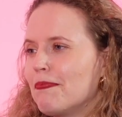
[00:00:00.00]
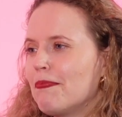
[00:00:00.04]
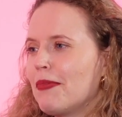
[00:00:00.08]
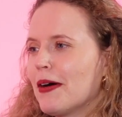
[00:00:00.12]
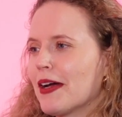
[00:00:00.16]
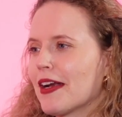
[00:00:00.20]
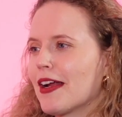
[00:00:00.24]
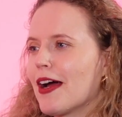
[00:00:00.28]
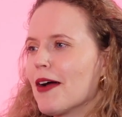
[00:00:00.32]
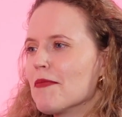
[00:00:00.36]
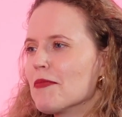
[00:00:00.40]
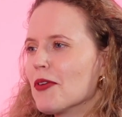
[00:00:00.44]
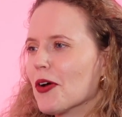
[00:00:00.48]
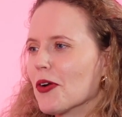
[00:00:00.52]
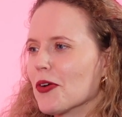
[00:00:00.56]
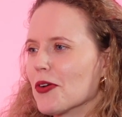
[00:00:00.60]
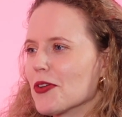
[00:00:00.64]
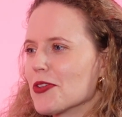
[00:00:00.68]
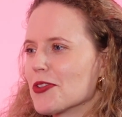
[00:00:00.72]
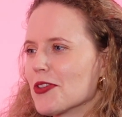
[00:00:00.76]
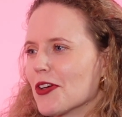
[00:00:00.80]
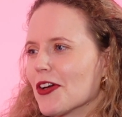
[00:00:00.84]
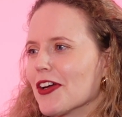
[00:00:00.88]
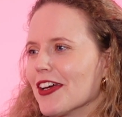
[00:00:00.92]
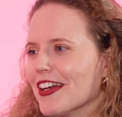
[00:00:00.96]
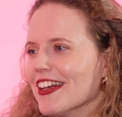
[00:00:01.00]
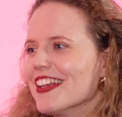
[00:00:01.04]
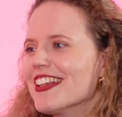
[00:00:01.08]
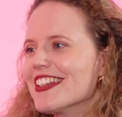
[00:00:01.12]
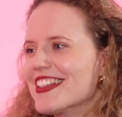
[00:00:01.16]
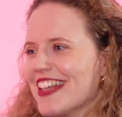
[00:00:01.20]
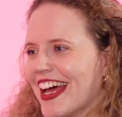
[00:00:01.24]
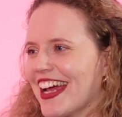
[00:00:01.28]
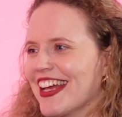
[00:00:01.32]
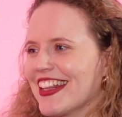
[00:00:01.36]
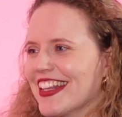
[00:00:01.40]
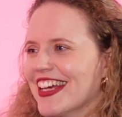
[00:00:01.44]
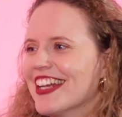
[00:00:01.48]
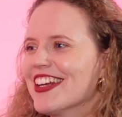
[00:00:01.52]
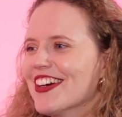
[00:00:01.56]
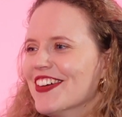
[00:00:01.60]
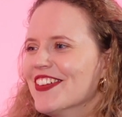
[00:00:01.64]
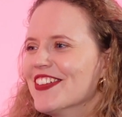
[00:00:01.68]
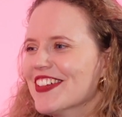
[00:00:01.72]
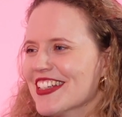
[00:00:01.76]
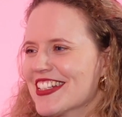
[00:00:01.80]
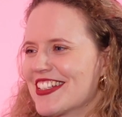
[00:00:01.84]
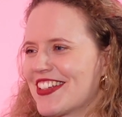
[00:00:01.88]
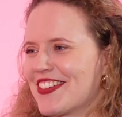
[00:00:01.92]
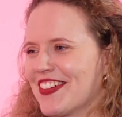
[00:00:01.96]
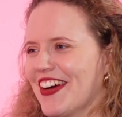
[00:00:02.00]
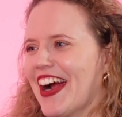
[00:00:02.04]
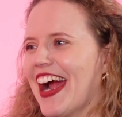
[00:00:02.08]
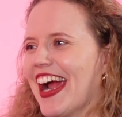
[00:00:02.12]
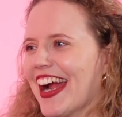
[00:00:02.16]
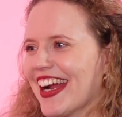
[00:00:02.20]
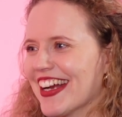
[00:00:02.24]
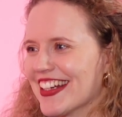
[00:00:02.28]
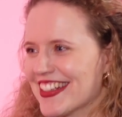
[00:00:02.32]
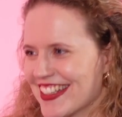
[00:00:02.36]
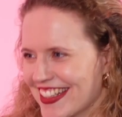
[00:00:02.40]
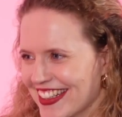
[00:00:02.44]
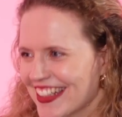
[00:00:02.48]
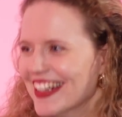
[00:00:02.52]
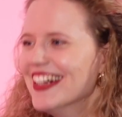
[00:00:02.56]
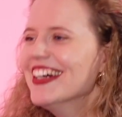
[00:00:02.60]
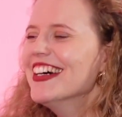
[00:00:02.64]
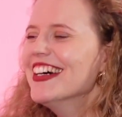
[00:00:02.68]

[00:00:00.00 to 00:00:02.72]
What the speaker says: But I'm not also going to say that it was great.